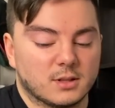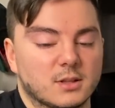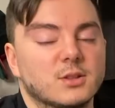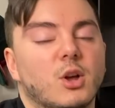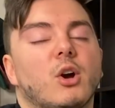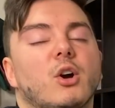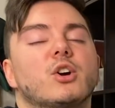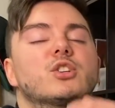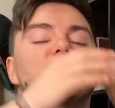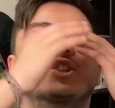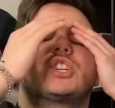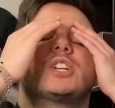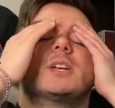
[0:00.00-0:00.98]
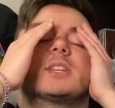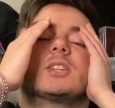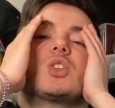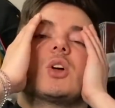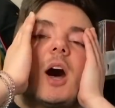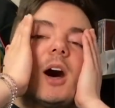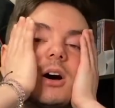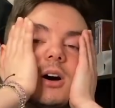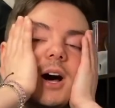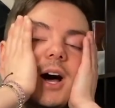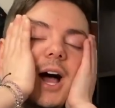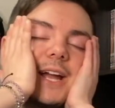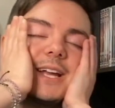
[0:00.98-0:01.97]
No, the shit.
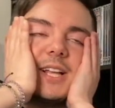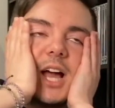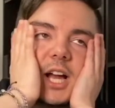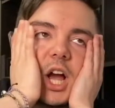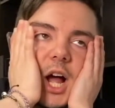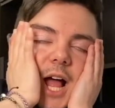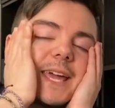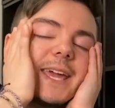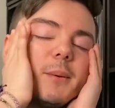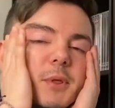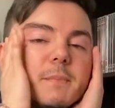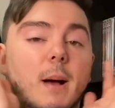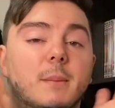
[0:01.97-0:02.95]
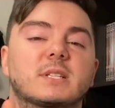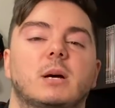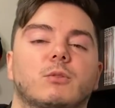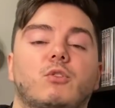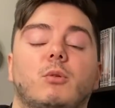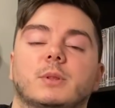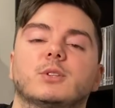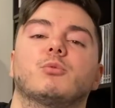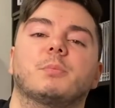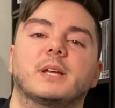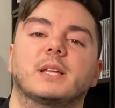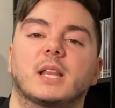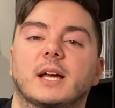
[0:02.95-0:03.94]
I get where the mom's coming from a little
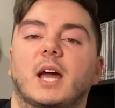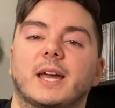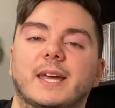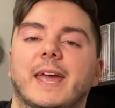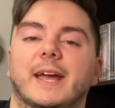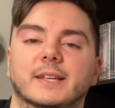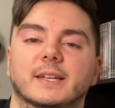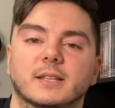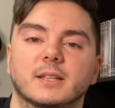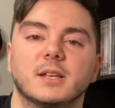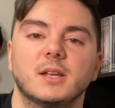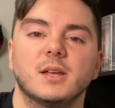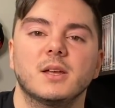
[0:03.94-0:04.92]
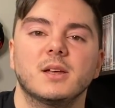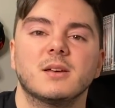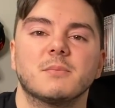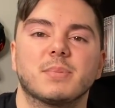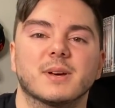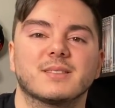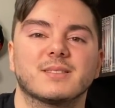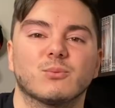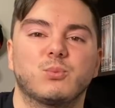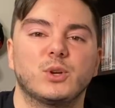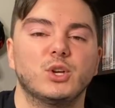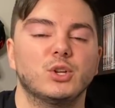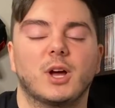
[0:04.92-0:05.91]
bit. Like, I get it. But
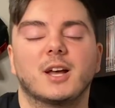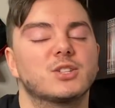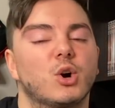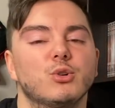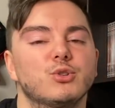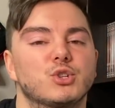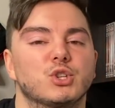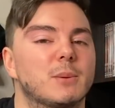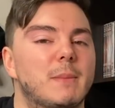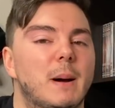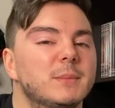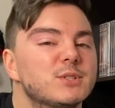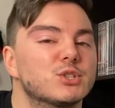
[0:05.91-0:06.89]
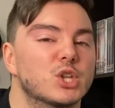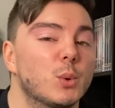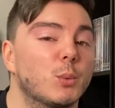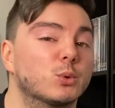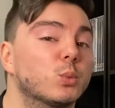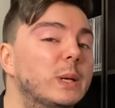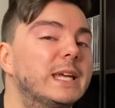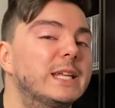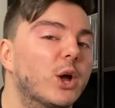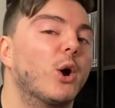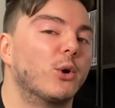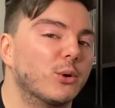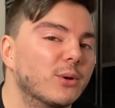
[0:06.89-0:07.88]
I told you, the mom doesn't know what we
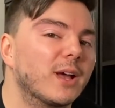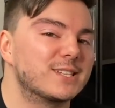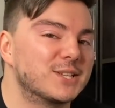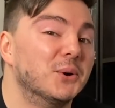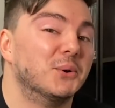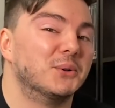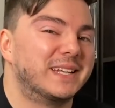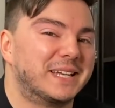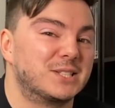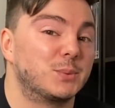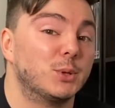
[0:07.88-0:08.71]
know as the audience.